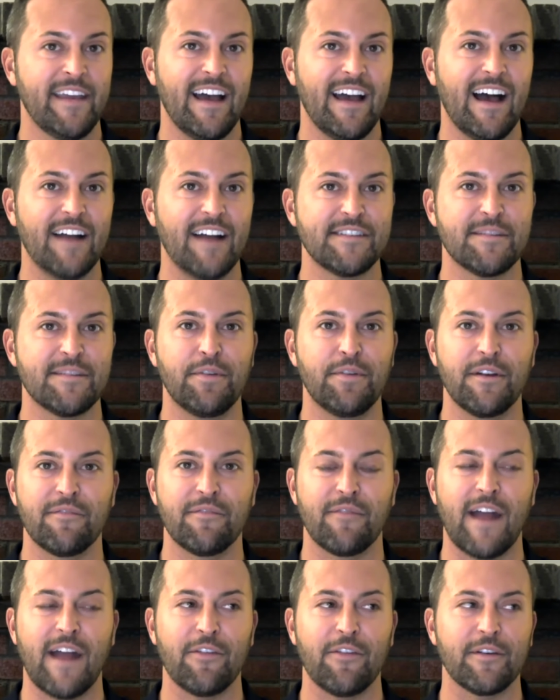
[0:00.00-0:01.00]
To put it
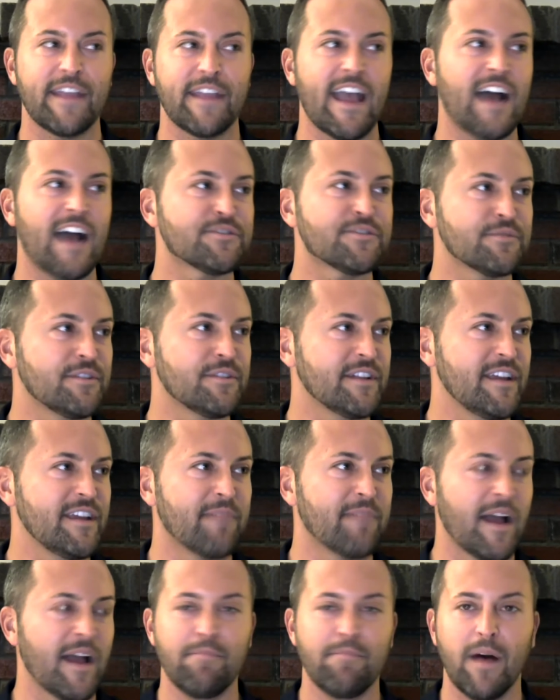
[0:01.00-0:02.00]
rather casually,
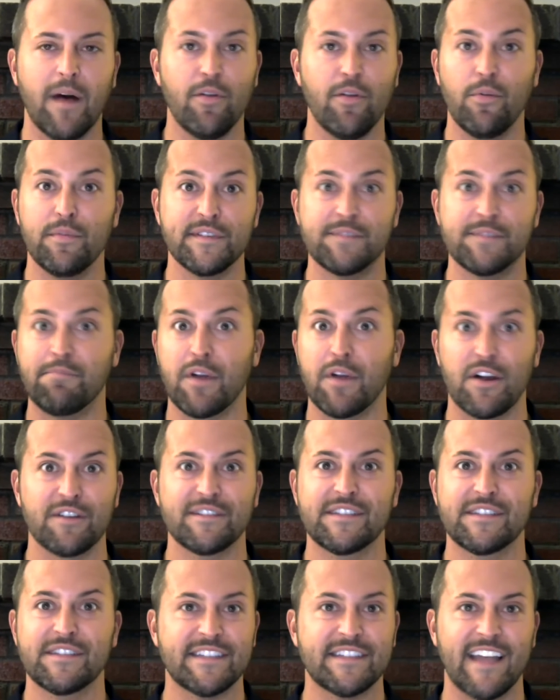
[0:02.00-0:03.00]
my bubble was
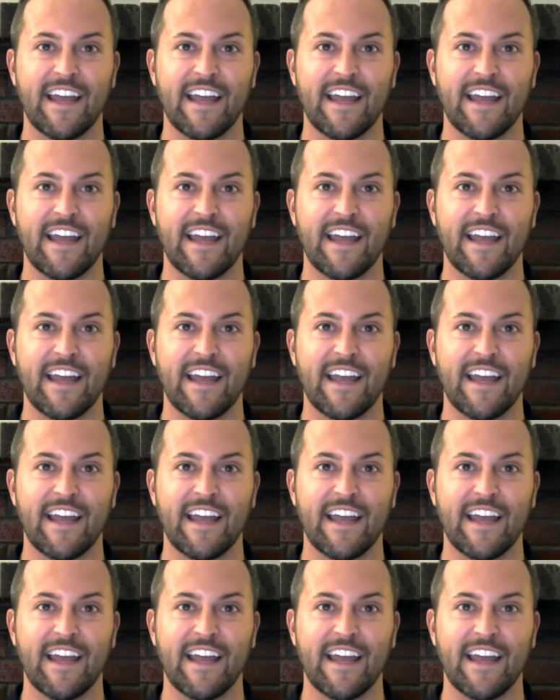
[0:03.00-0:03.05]
burst,